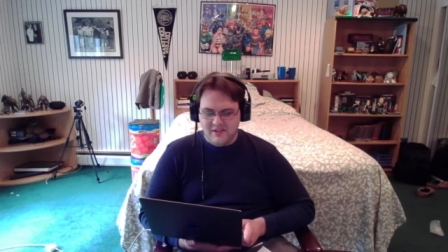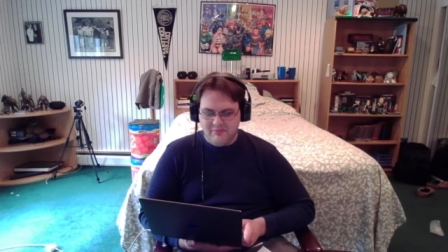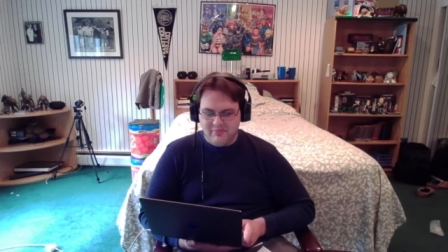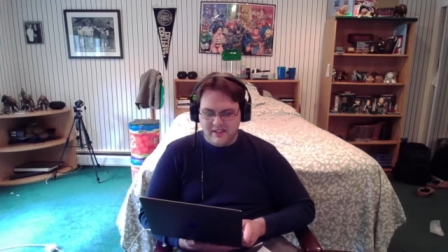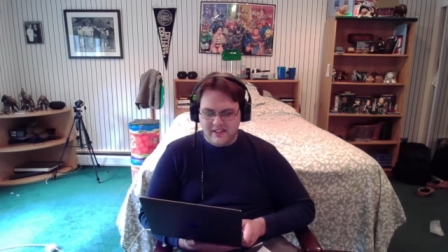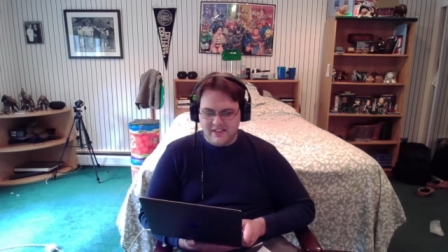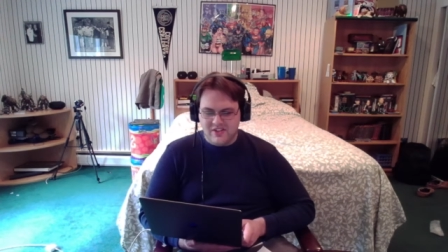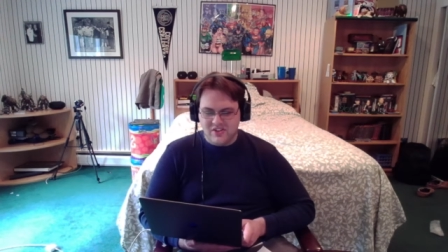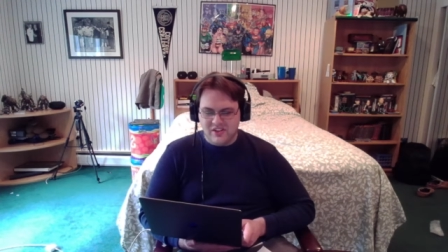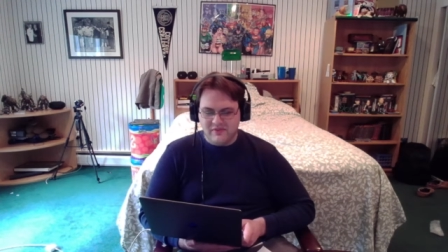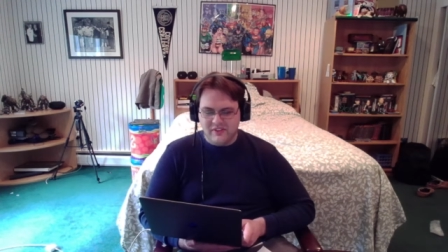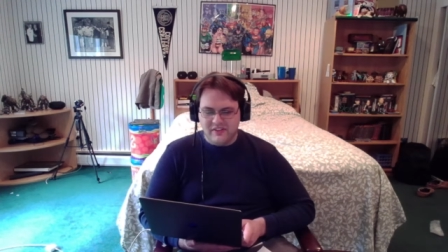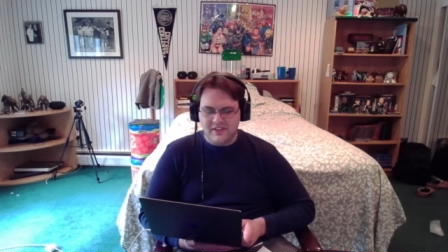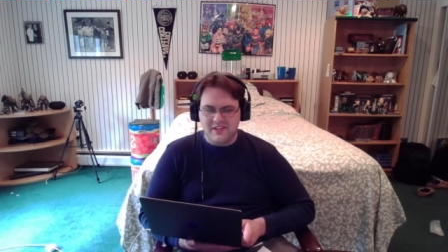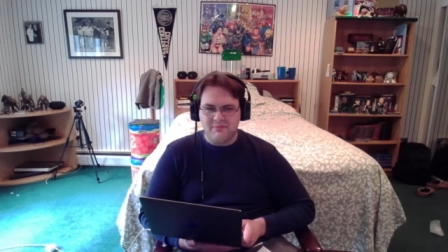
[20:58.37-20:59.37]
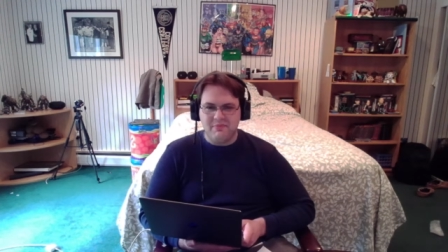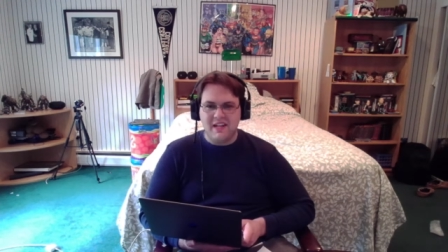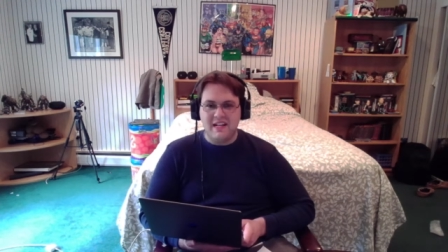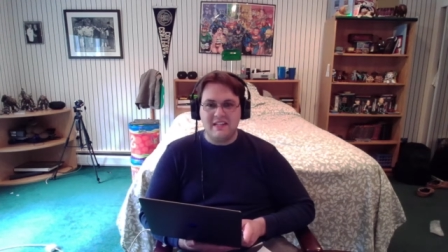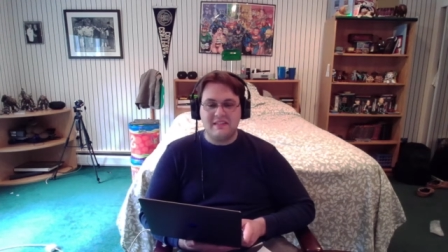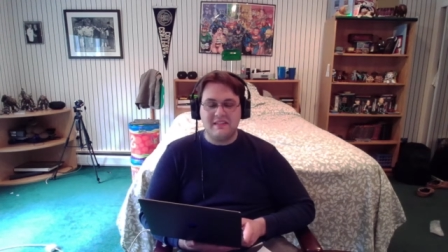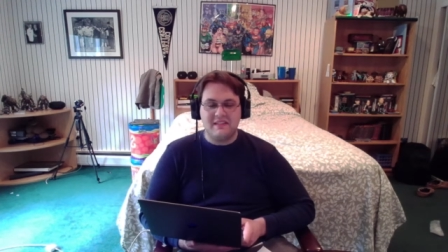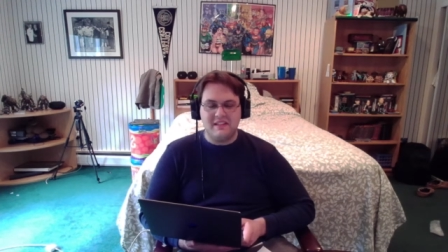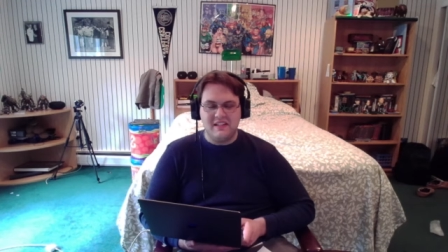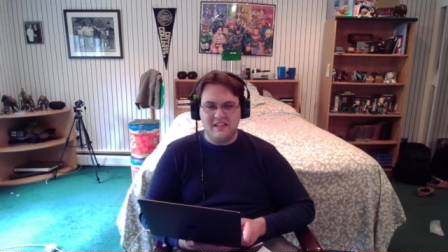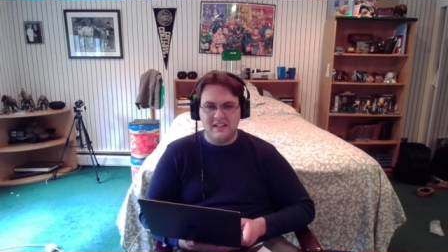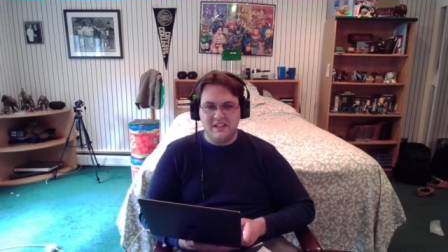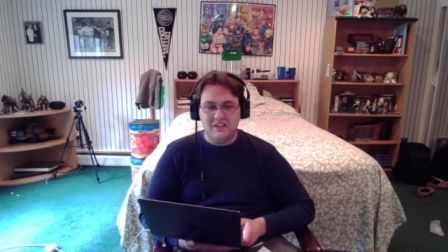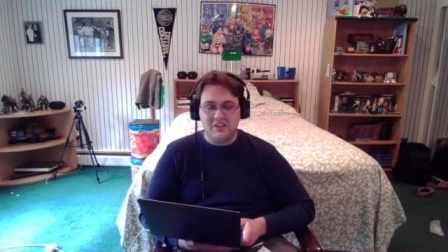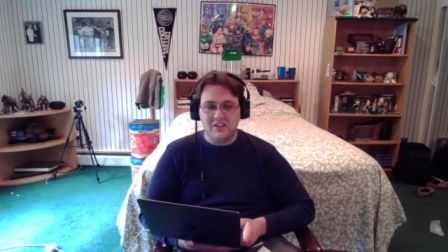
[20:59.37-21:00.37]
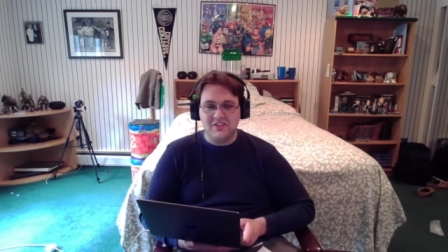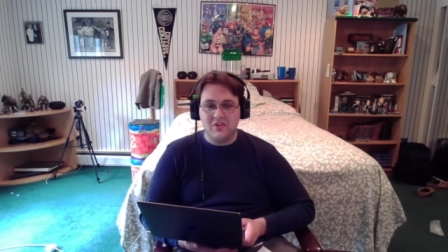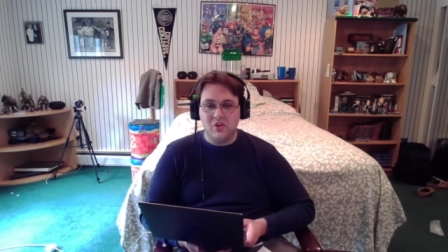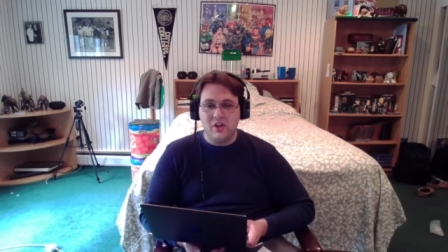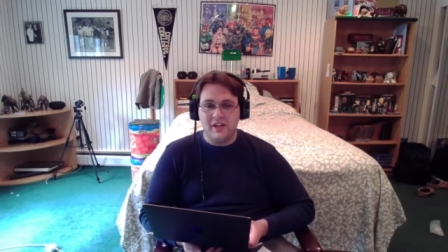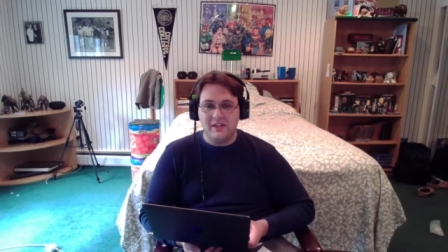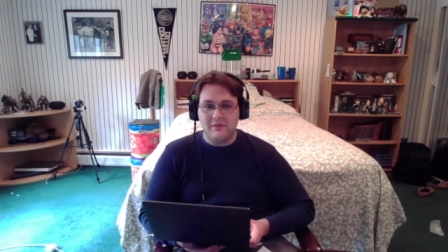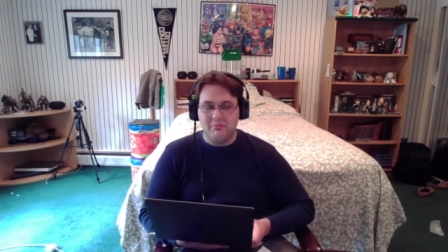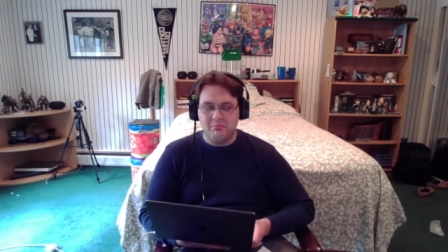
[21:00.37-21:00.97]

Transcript: but so far as a base, it looks good.